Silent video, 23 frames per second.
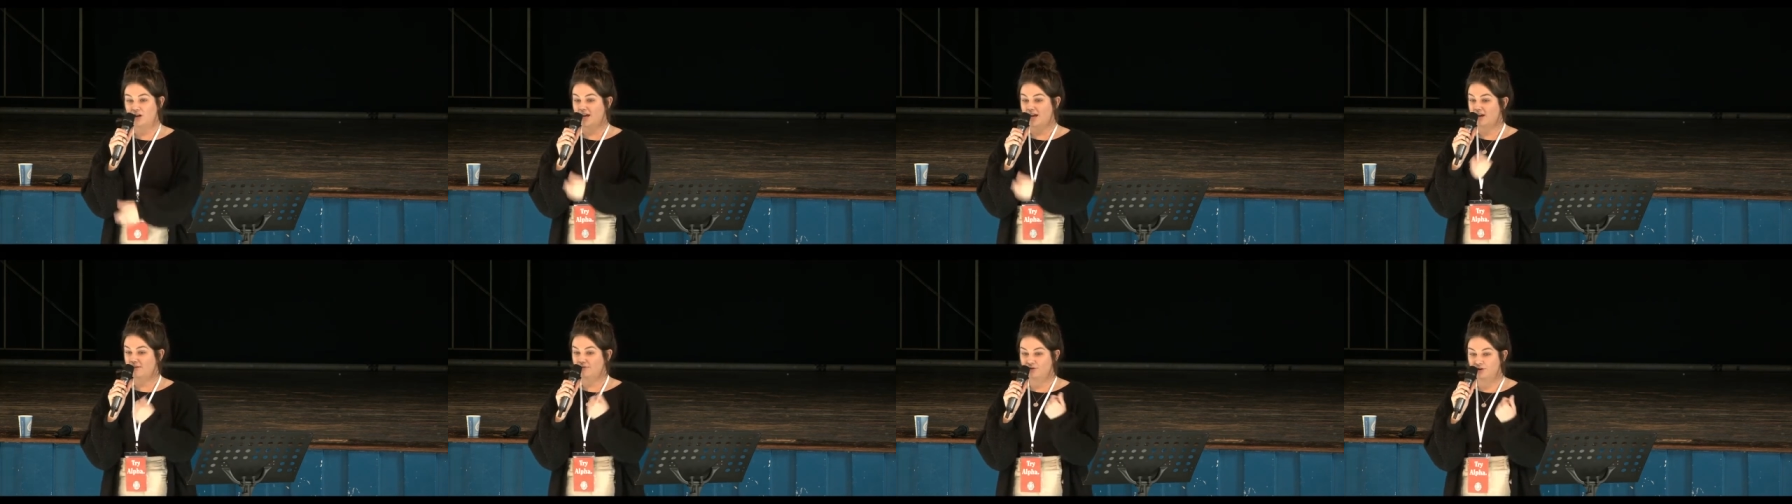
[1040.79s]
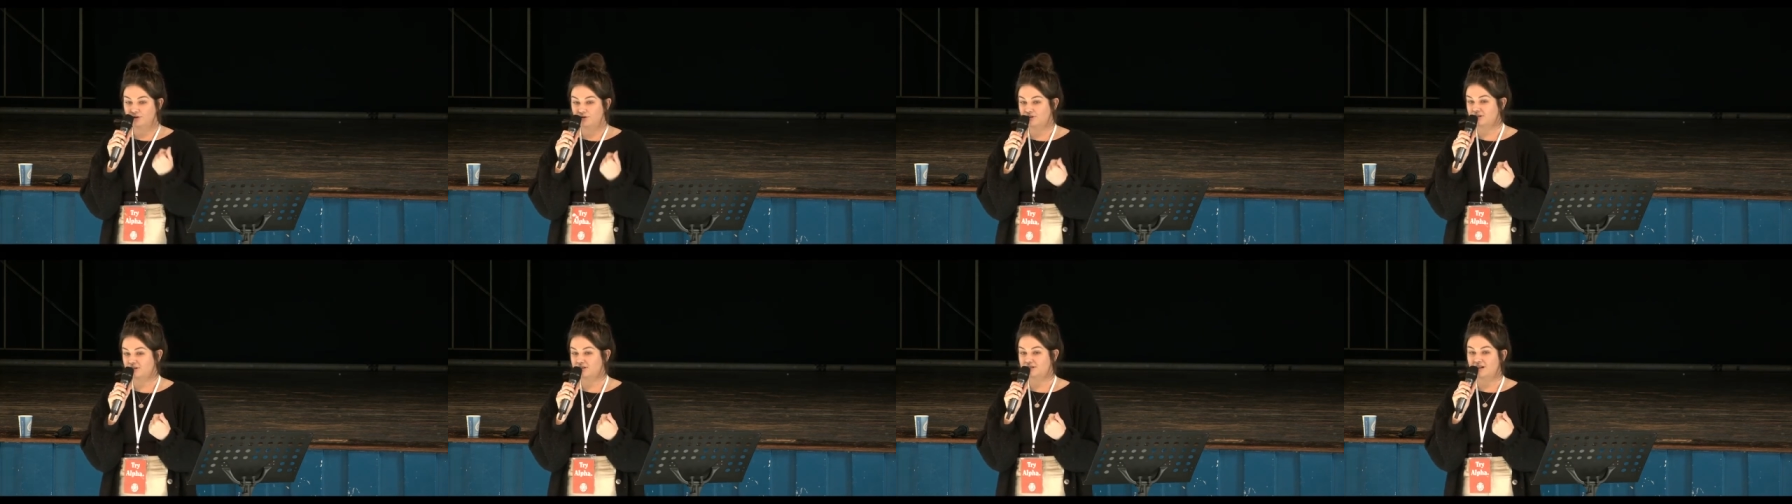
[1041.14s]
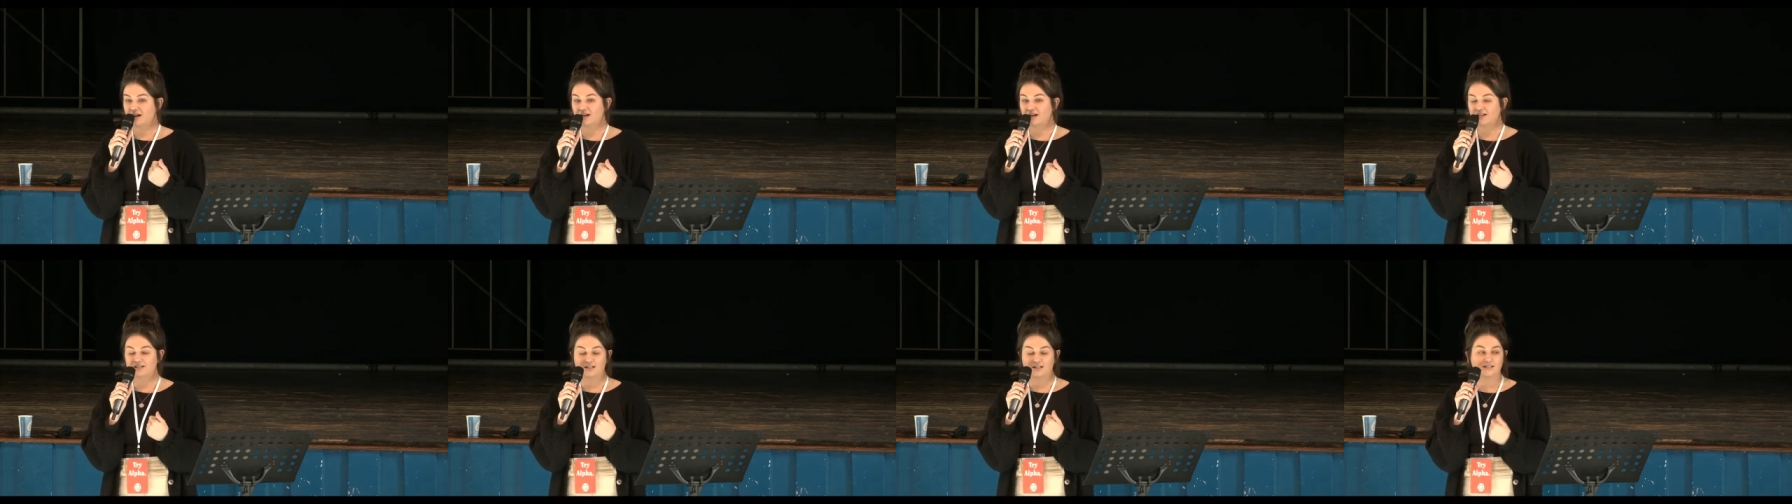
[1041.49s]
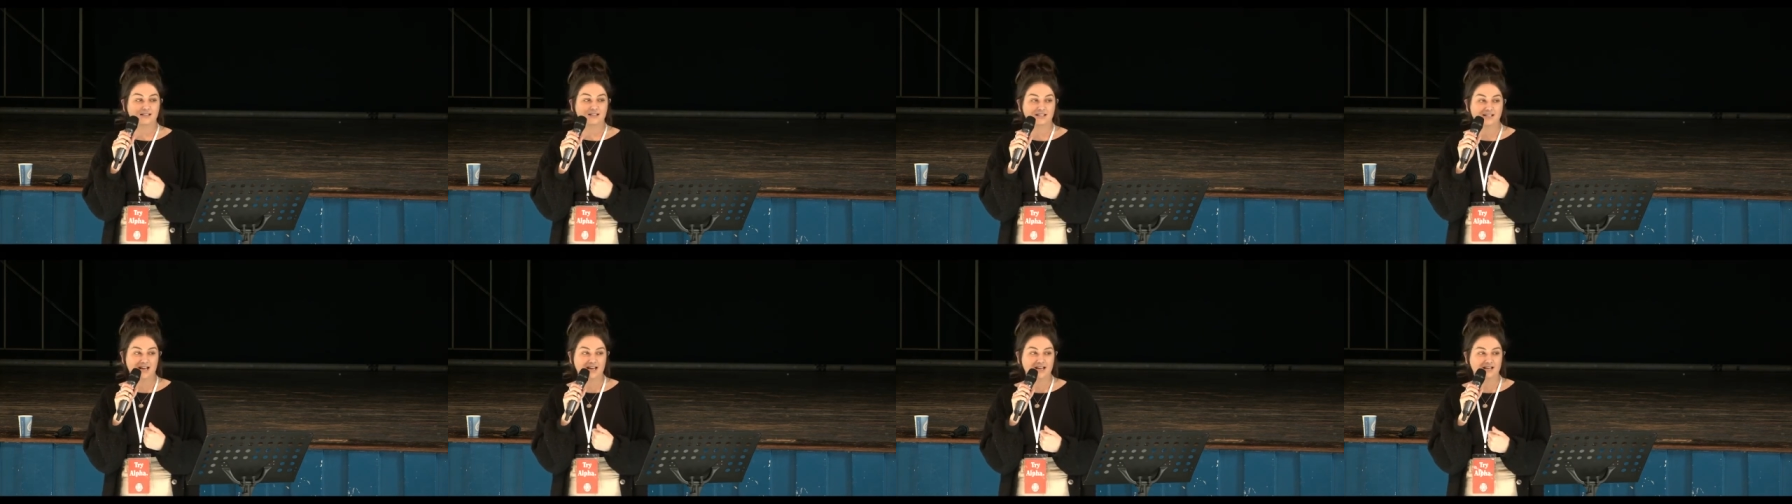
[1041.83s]
if you decide that
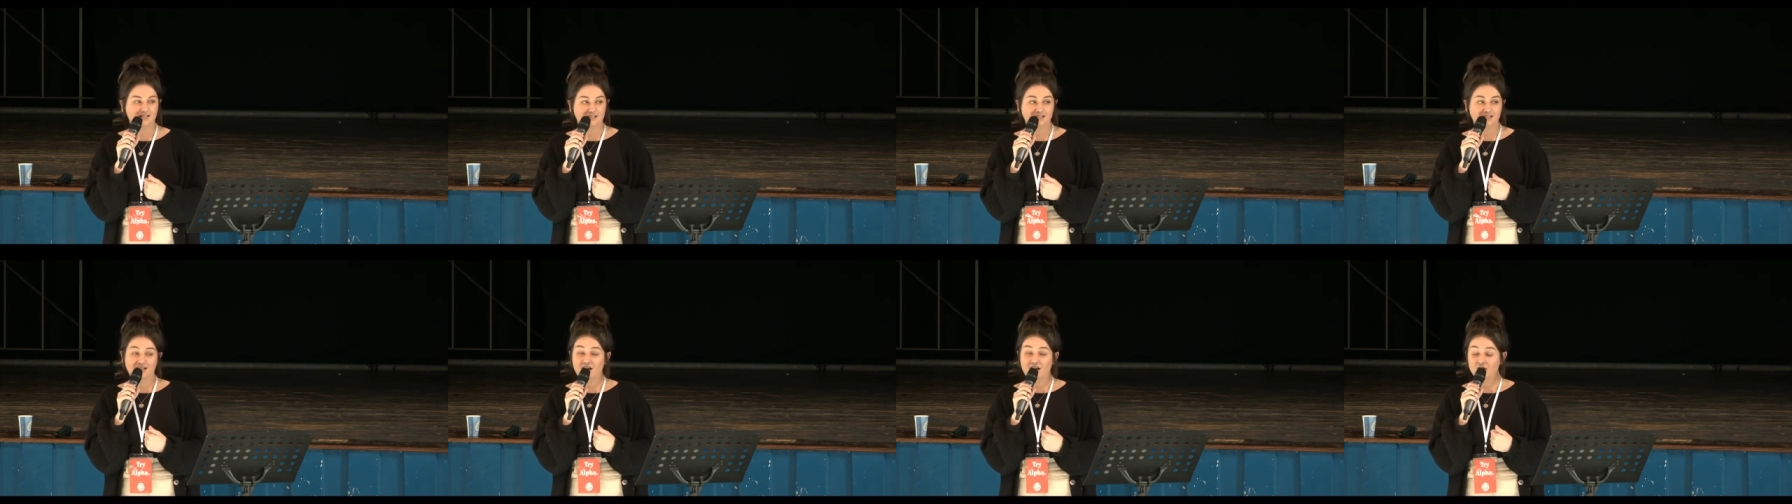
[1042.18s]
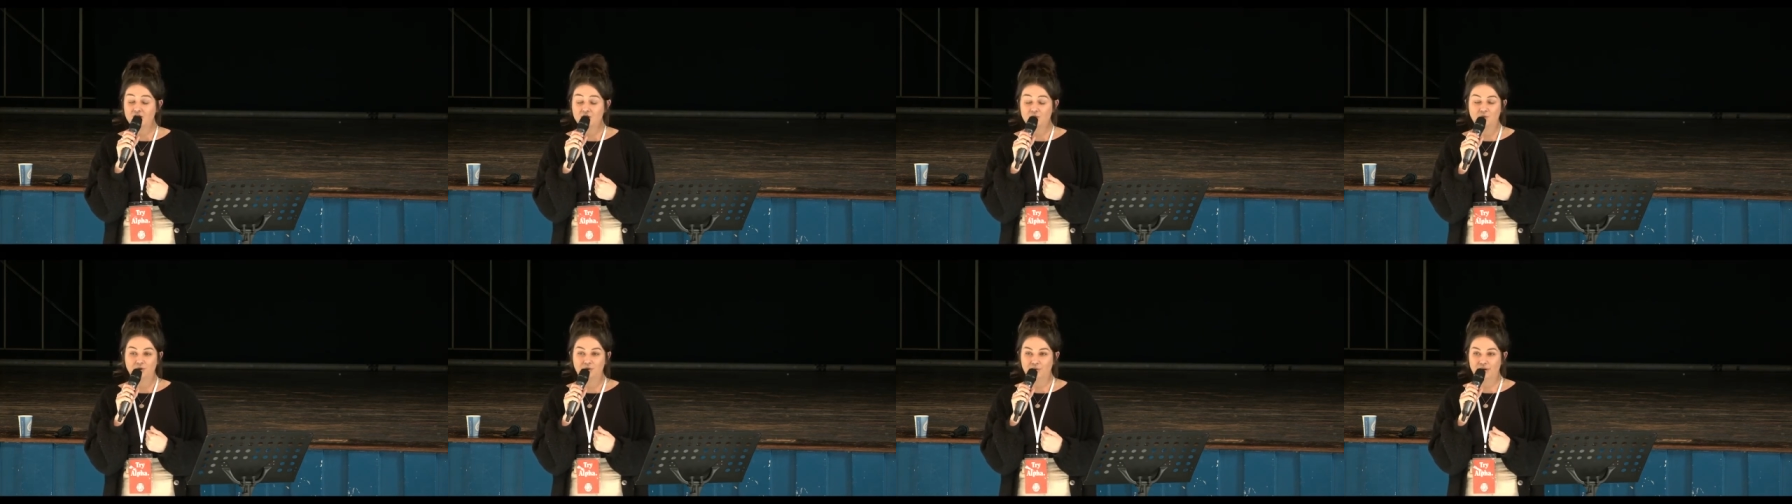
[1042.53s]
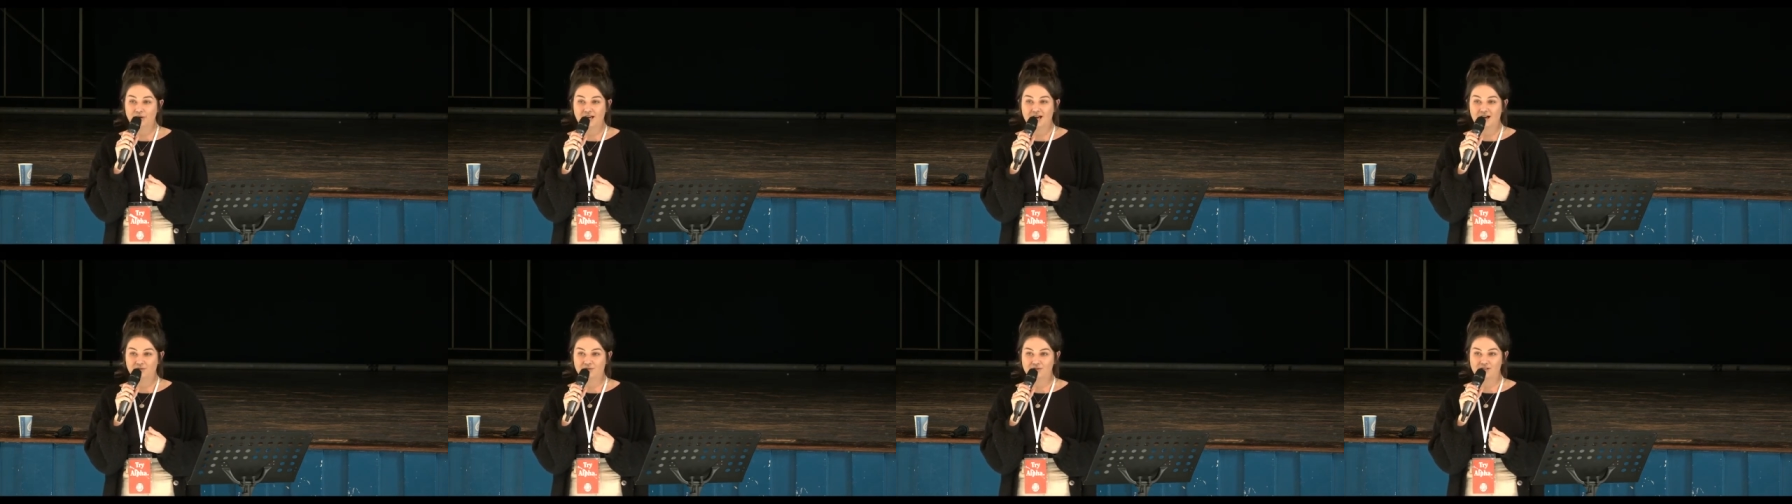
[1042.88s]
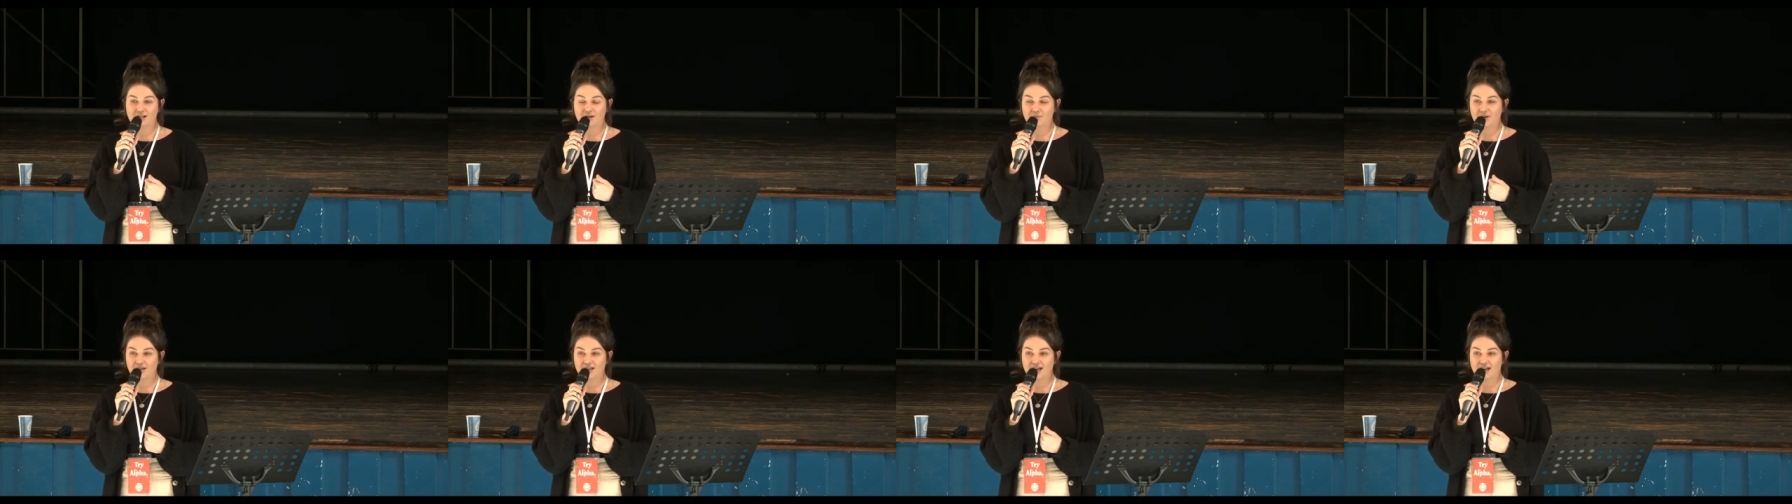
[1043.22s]
today is the day you want to encounter
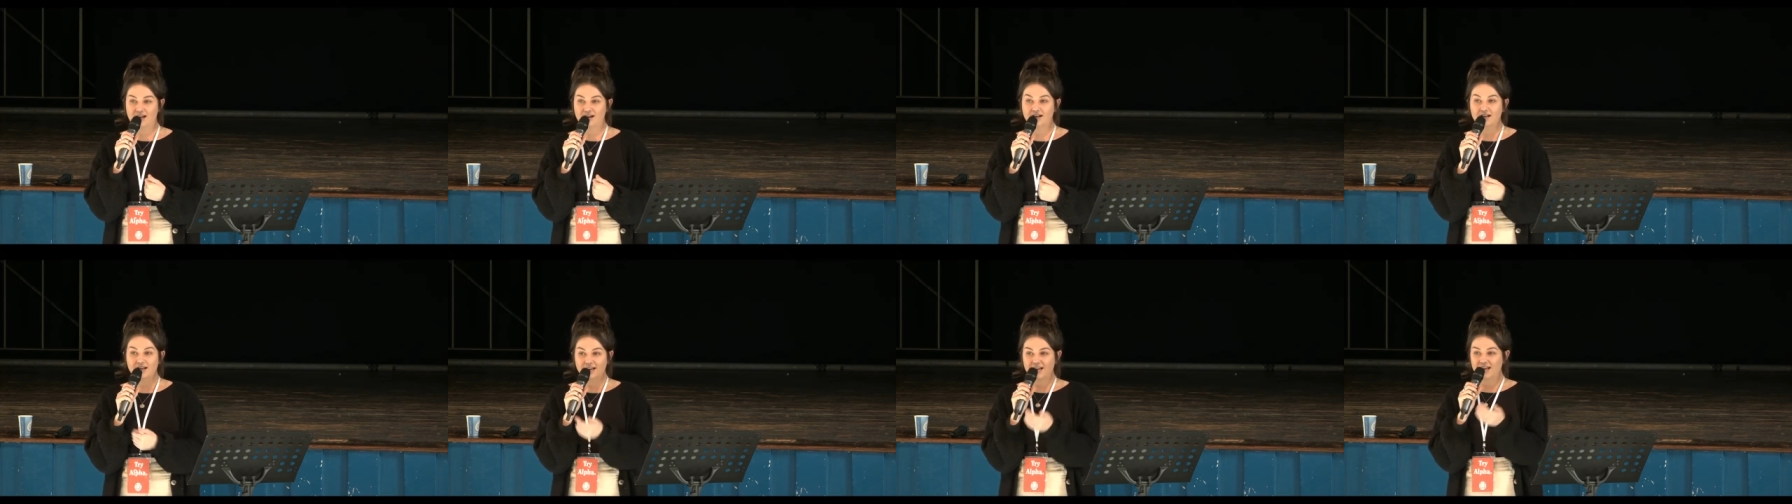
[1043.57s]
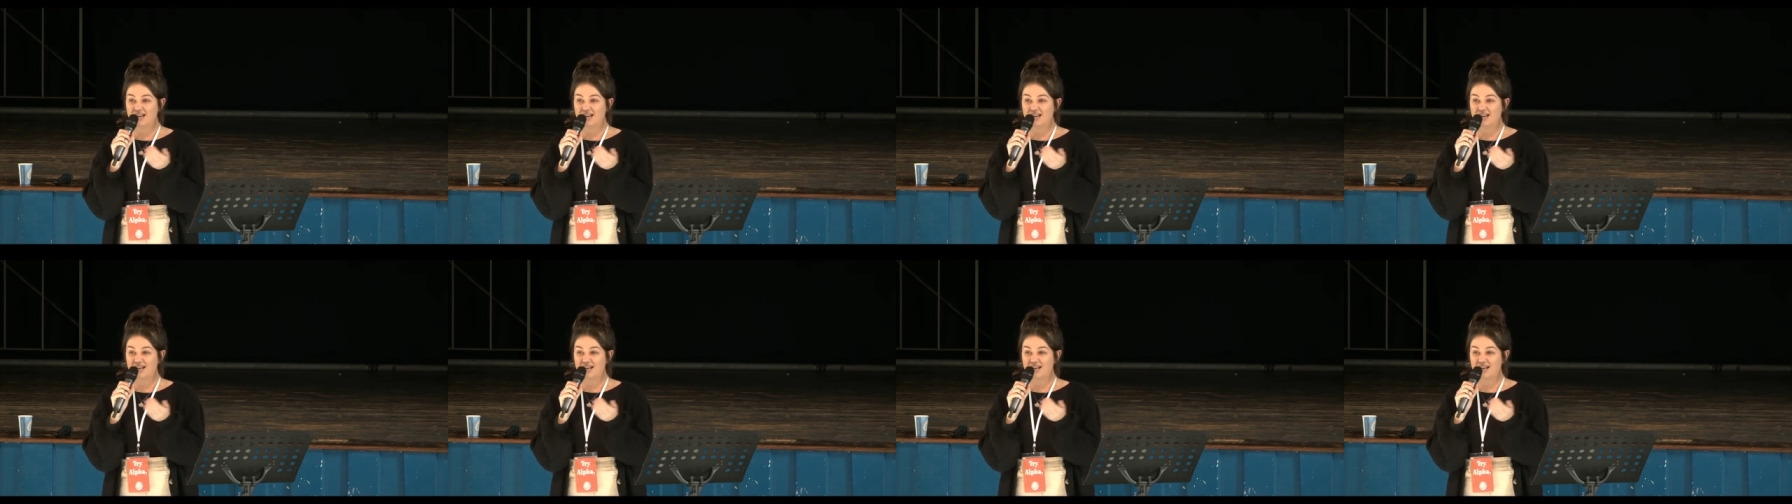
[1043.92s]
him again,